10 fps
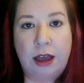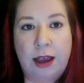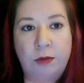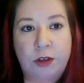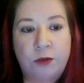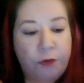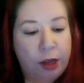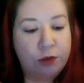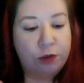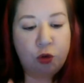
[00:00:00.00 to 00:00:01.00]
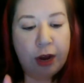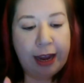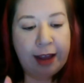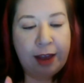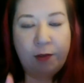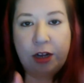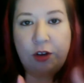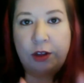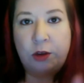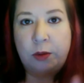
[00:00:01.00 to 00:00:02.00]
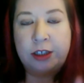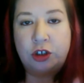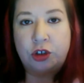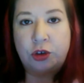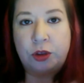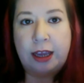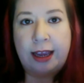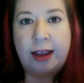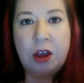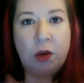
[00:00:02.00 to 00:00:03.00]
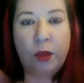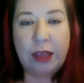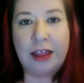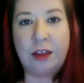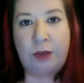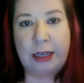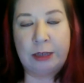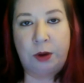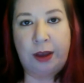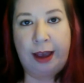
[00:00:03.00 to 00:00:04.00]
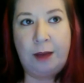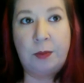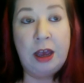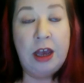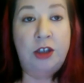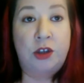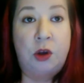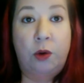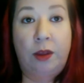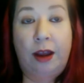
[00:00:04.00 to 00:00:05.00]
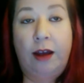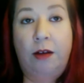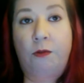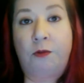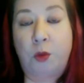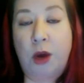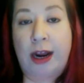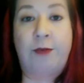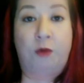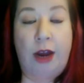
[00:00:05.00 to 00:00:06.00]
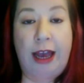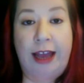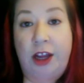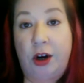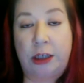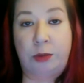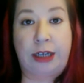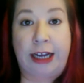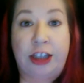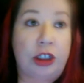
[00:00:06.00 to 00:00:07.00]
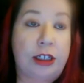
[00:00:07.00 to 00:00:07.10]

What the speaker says: It was great having your little messenger thing within the Facebook app. So from what I've read, their explanation is